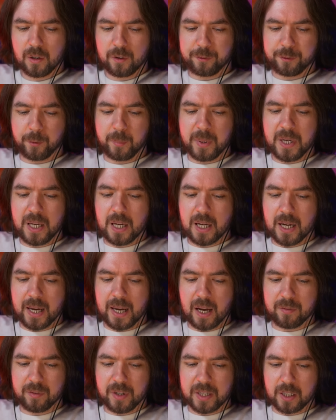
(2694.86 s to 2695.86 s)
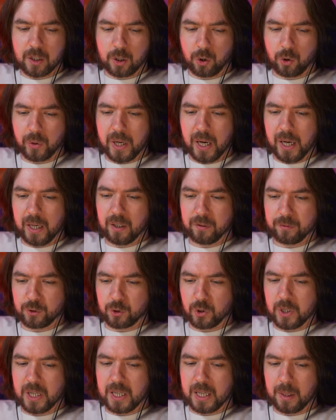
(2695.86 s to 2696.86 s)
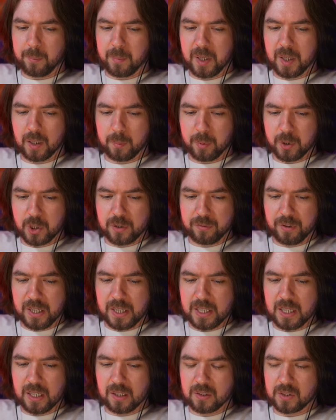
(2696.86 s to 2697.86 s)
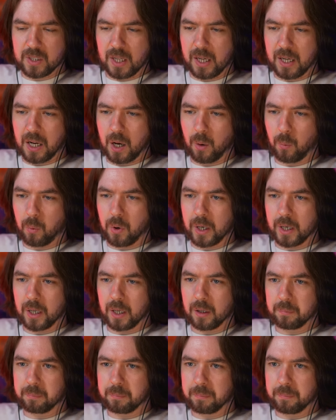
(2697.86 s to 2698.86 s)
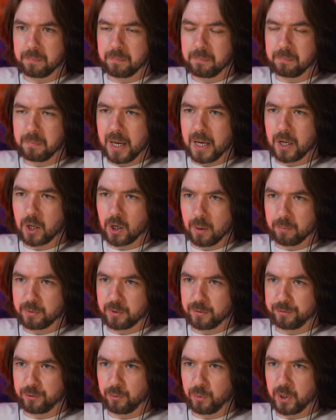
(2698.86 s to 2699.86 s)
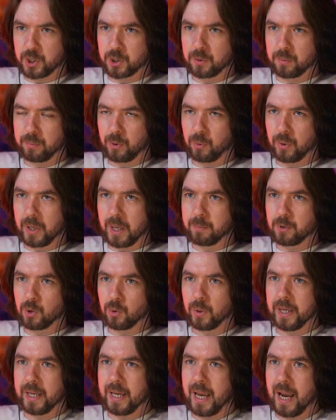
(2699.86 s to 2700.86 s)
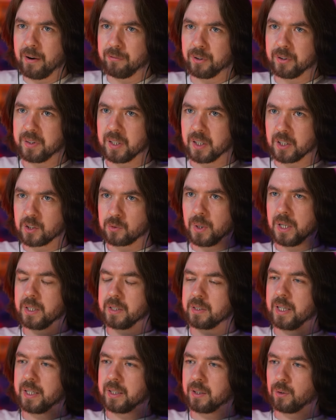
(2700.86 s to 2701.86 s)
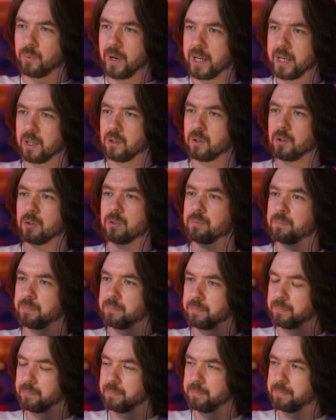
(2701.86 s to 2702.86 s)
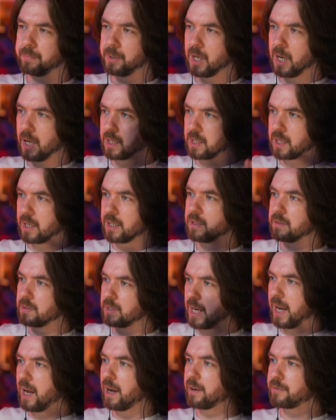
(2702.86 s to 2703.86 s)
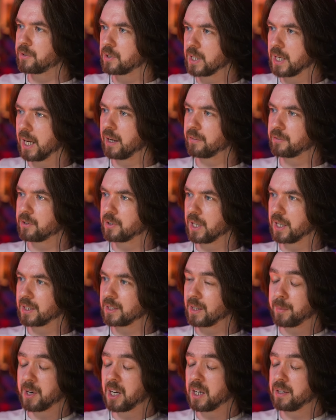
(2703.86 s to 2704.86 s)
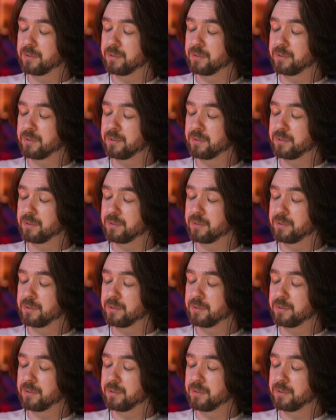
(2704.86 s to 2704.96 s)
for me, I have like a creative streak in me and a bunch of ideas that I want to make come to fruition. But when I'm doing everything as well as like the regular content day after day after day, because I'm not